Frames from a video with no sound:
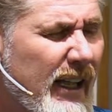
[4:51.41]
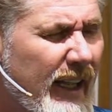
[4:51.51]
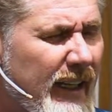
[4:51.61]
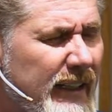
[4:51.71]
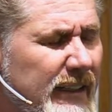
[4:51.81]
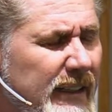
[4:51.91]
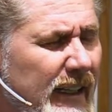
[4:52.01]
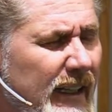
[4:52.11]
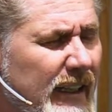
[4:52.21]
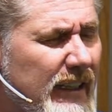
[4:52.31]
and
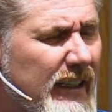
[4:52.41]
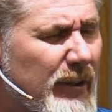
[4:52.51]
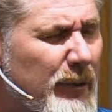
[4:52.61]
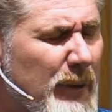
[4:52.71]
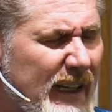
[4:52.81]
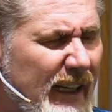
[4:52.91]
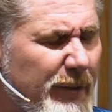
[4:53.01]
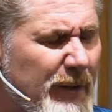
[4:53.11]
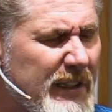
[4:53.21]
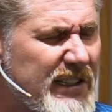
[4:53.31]
uh, we thank
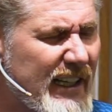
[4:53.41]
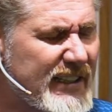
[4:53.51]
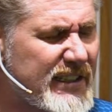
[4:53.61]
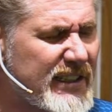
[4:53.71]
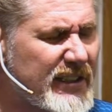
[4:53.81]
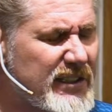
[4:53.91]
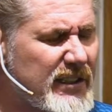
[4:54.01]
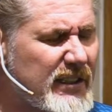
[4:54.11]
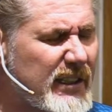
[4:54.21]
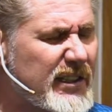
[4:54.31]
you for the chance to,
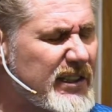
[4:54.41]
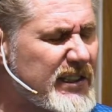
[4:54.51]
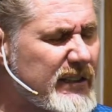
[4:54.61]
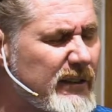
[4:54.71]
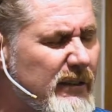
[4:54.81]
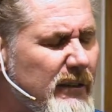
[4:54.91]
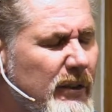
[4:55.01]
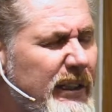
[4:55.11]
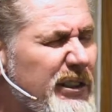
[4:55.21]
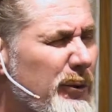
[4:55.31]
to just
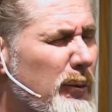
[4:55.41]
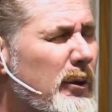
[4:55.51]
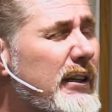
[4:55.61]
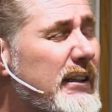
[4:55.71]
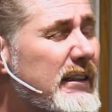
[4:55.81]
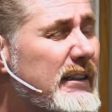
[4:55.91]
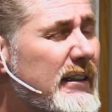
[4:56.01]
look at your word.